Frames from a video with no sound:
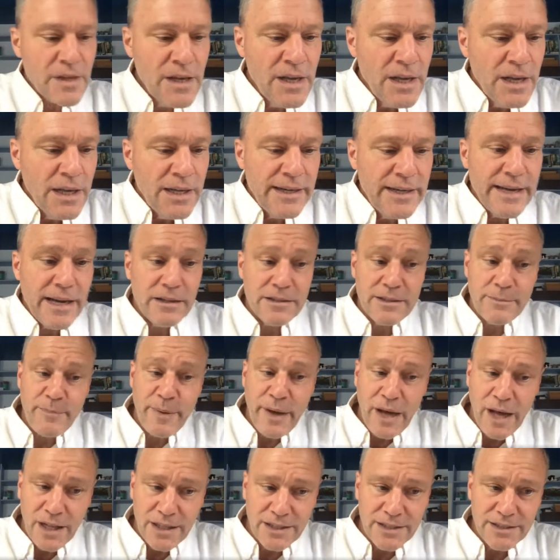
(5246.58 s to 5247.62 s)
Now, the
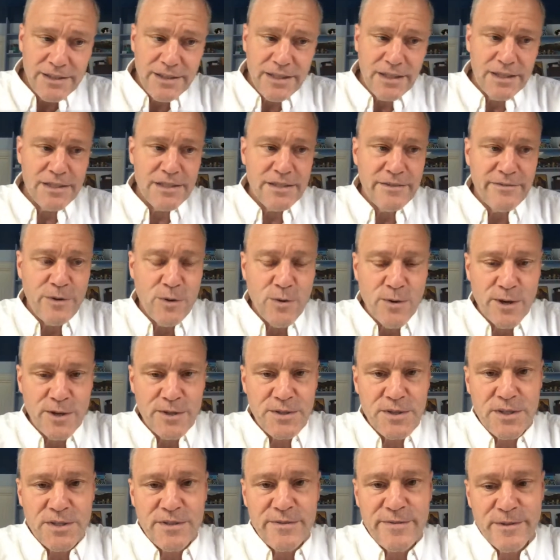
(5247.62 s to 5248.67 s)
politics of
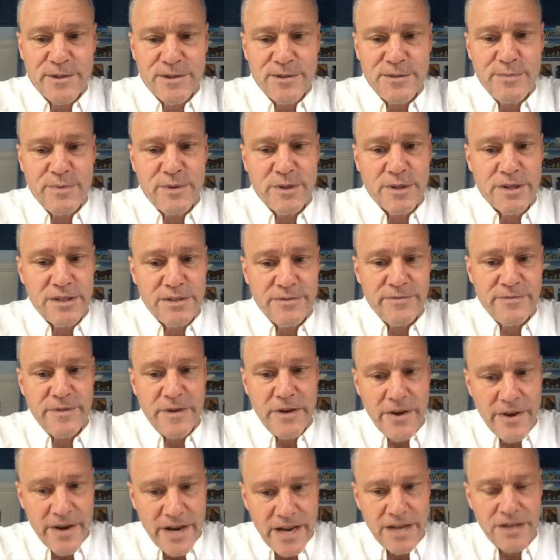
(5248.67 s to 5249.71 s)
Horace's first book is
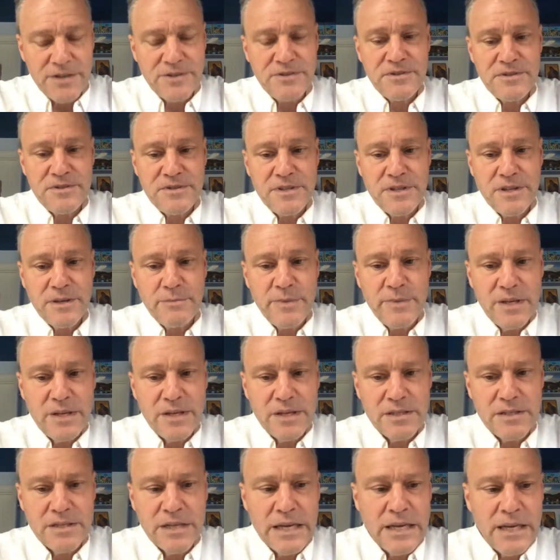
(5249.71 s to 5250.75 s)
very interesting,
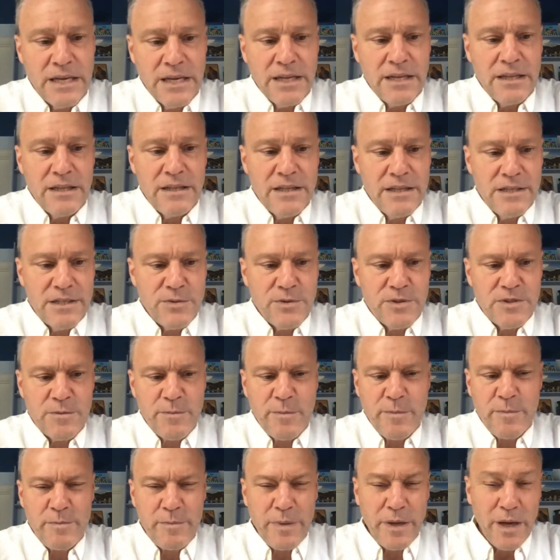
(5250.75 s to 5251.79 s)
because this was
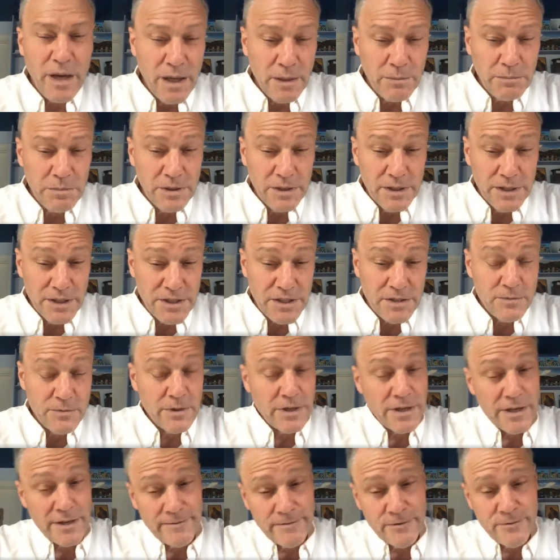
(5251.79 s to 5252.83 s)
published,
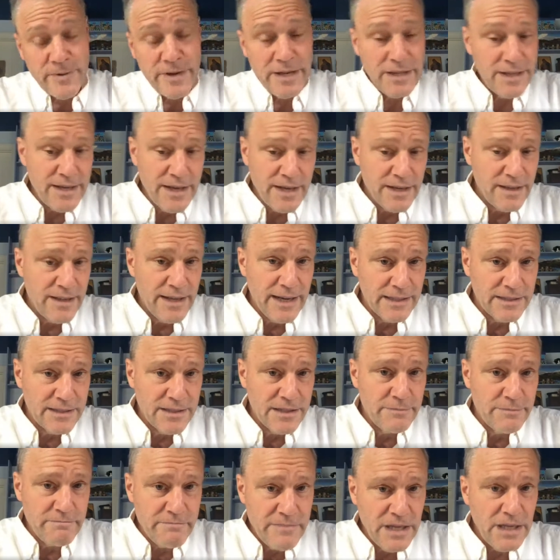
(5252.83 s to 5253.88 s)
whatever we take that
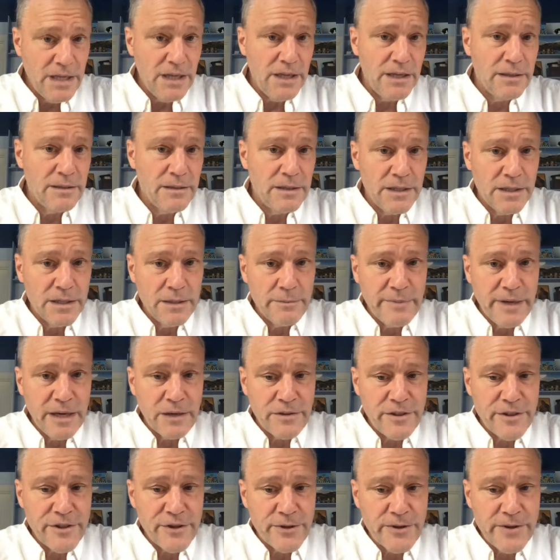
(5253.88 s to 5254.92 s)
to mean, in
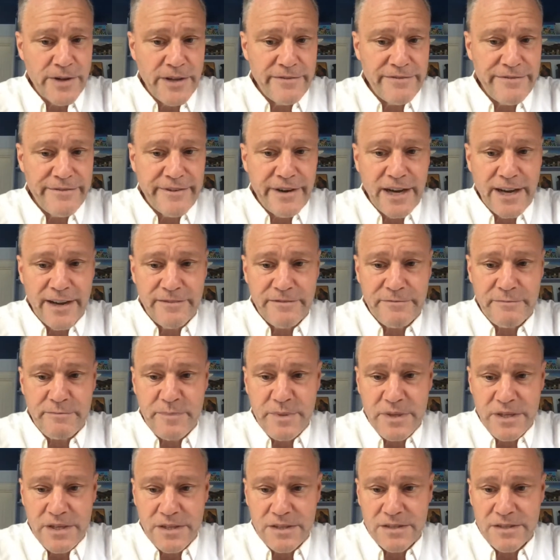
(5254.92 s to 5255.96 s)
about 35
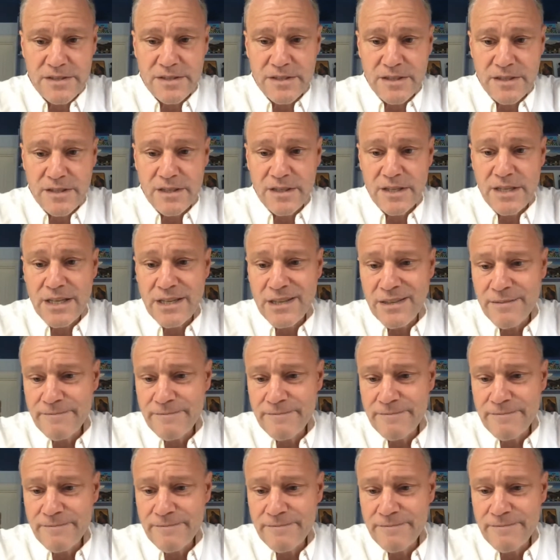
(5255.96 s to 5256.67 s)
BCE.